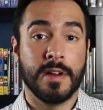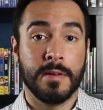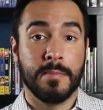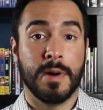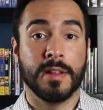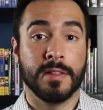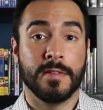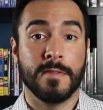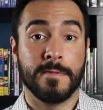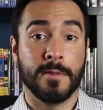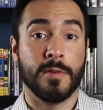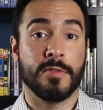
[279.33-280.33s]
a month
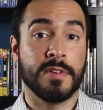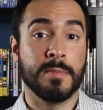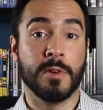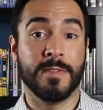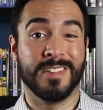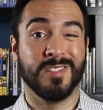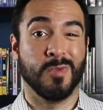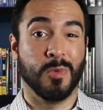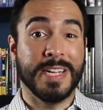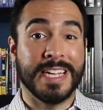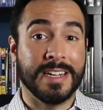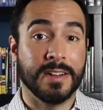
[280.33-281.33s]
for 3 movies a
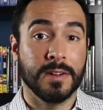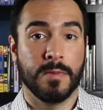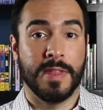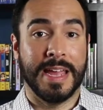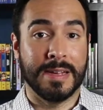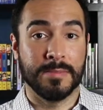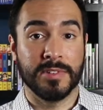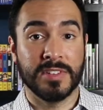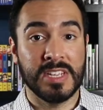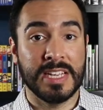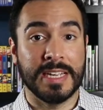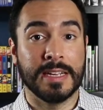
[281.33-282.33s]
week with
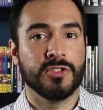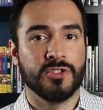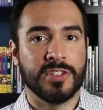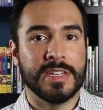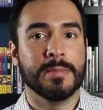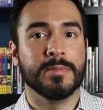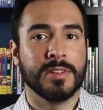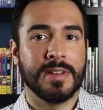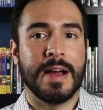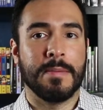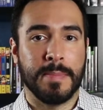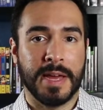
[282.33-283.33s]
AMC seems a
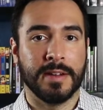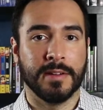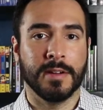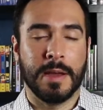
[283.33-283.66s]
lot better.